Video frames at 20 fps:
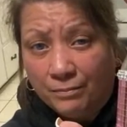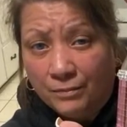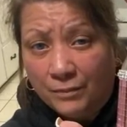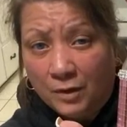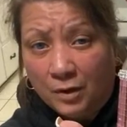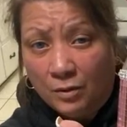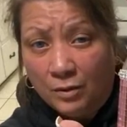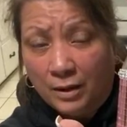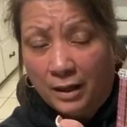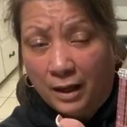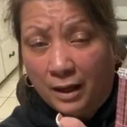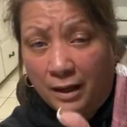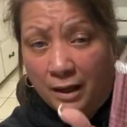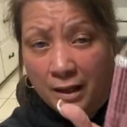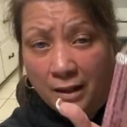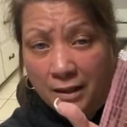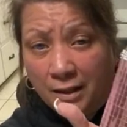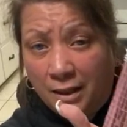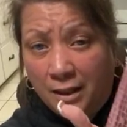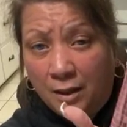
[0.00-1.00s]
Okay,
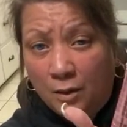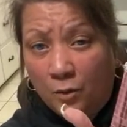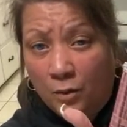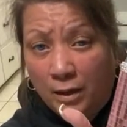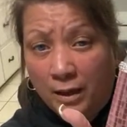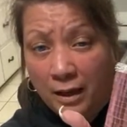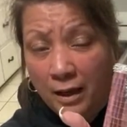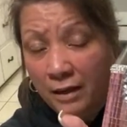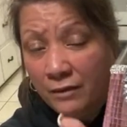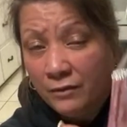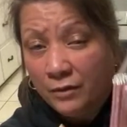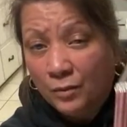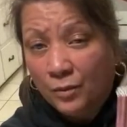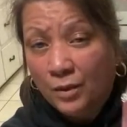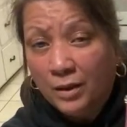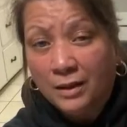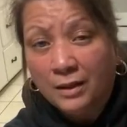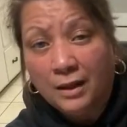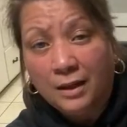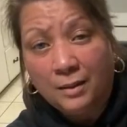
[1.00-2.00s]
and here we have it.
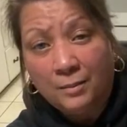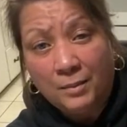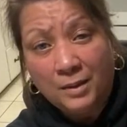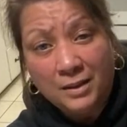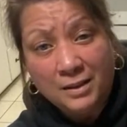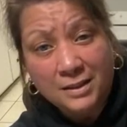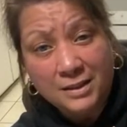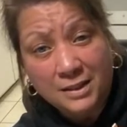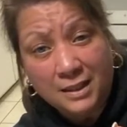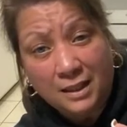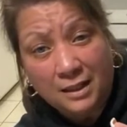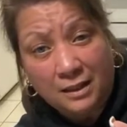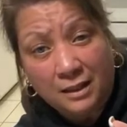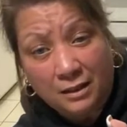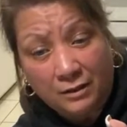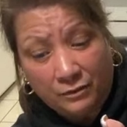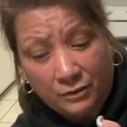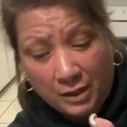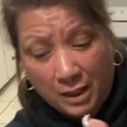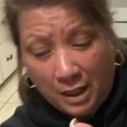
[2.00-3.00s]
Voila, Mother's Day
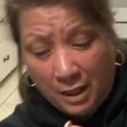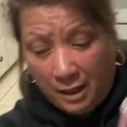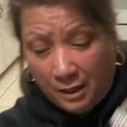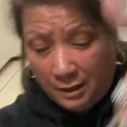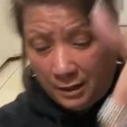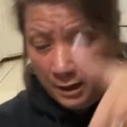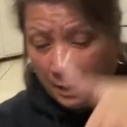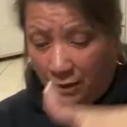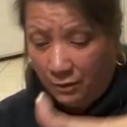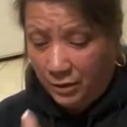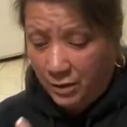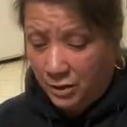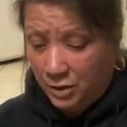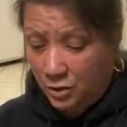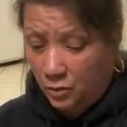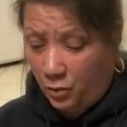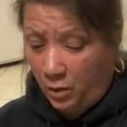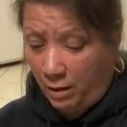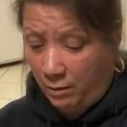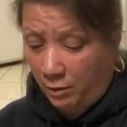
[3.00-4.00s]
gift. Now, this
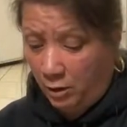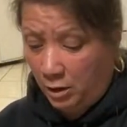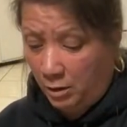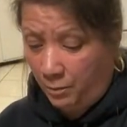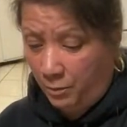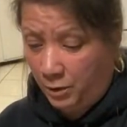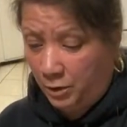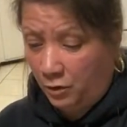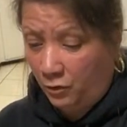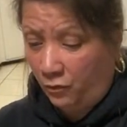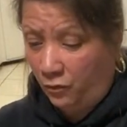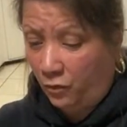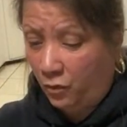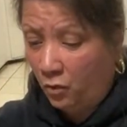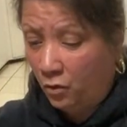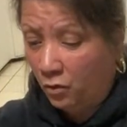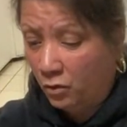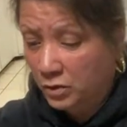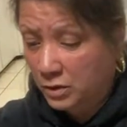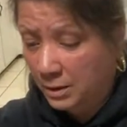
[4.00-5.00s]
is where I'm going to put the
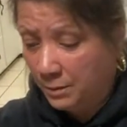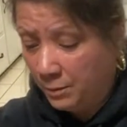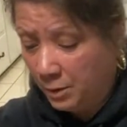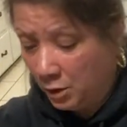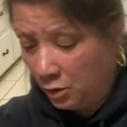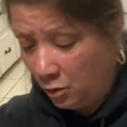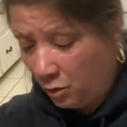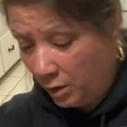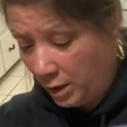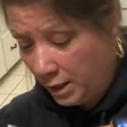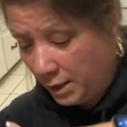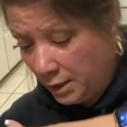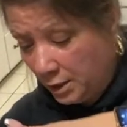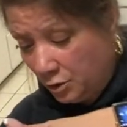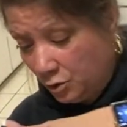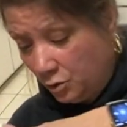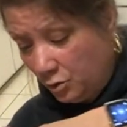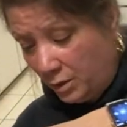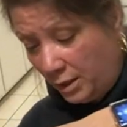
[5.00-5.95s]
florals. I'm going to go ahead and do